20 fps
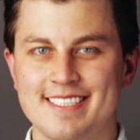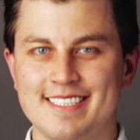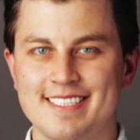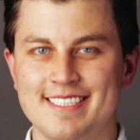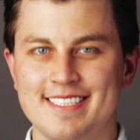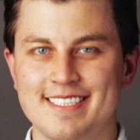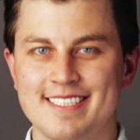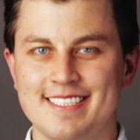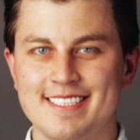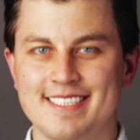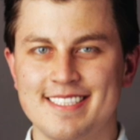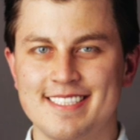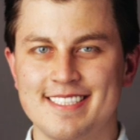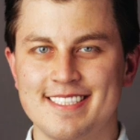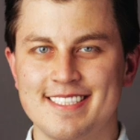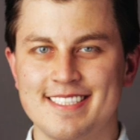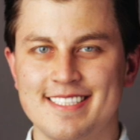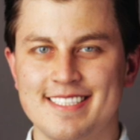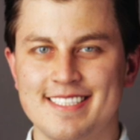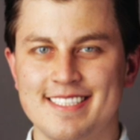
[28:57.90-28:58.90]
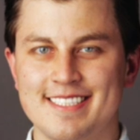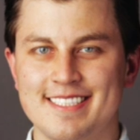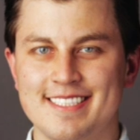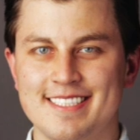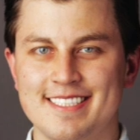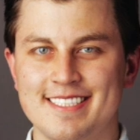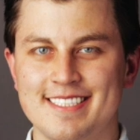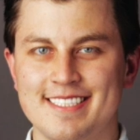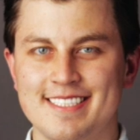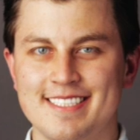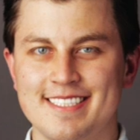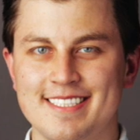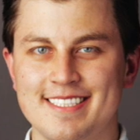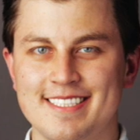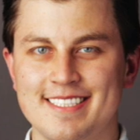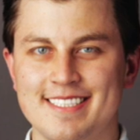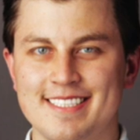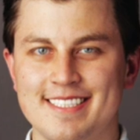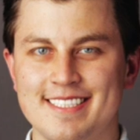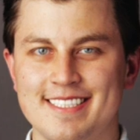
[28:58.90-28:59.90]

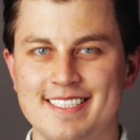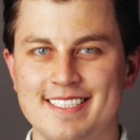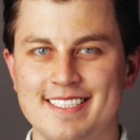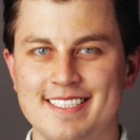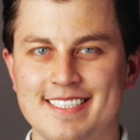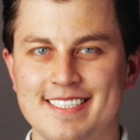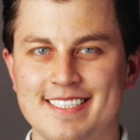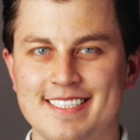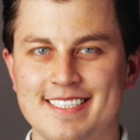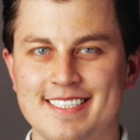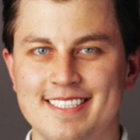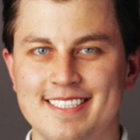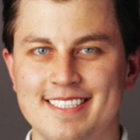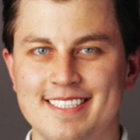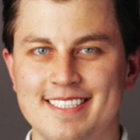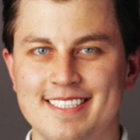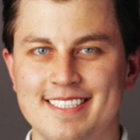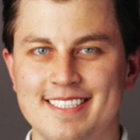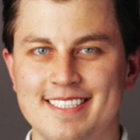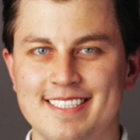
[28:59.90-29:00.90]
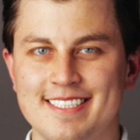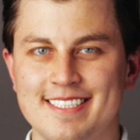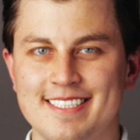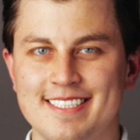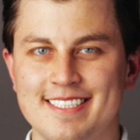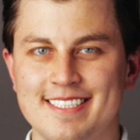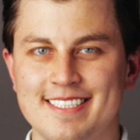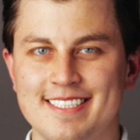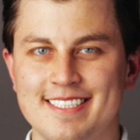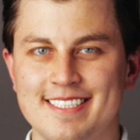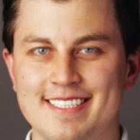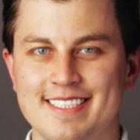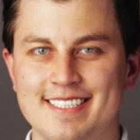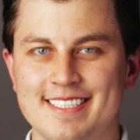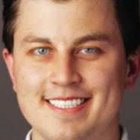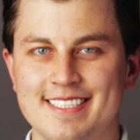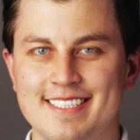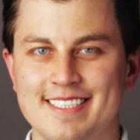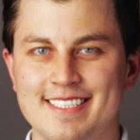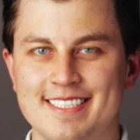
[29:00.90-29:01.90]

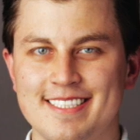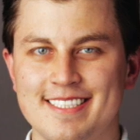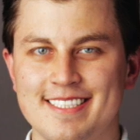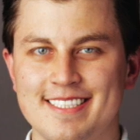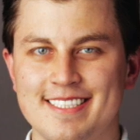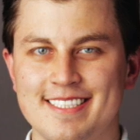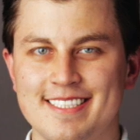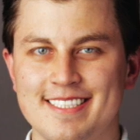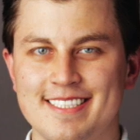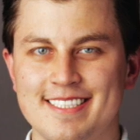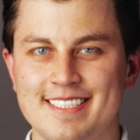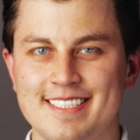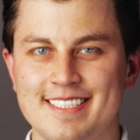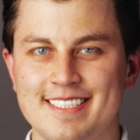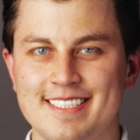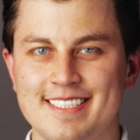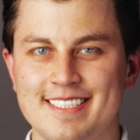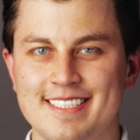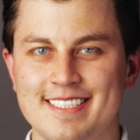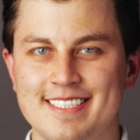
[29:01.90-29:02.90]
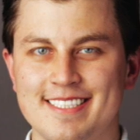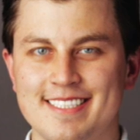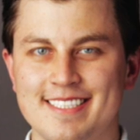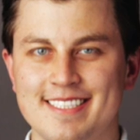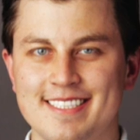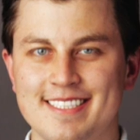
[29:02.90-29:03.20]
(not speaking)